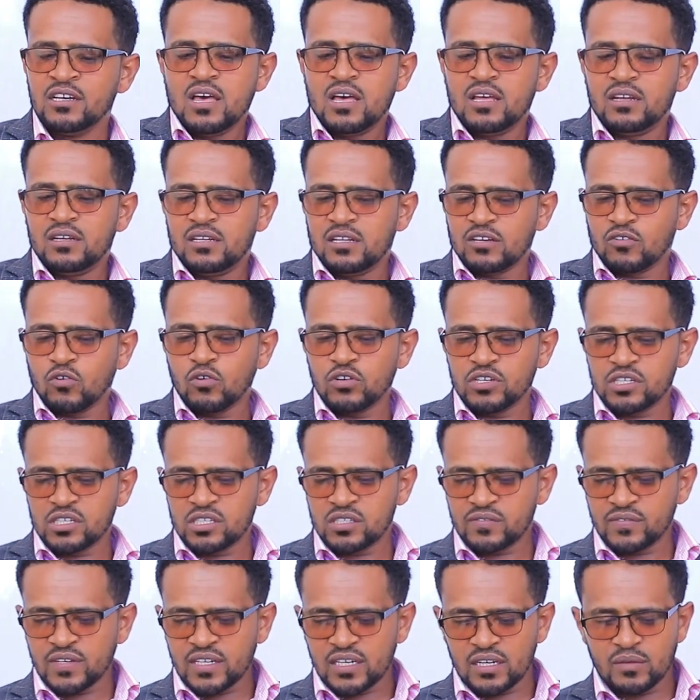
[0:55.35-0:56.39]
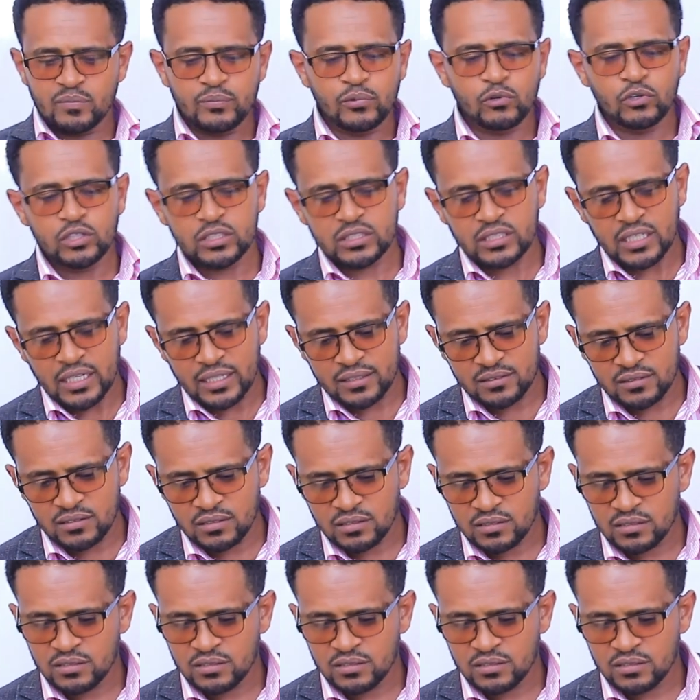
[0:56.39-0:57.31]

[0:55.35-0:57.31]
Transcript: And the course is very important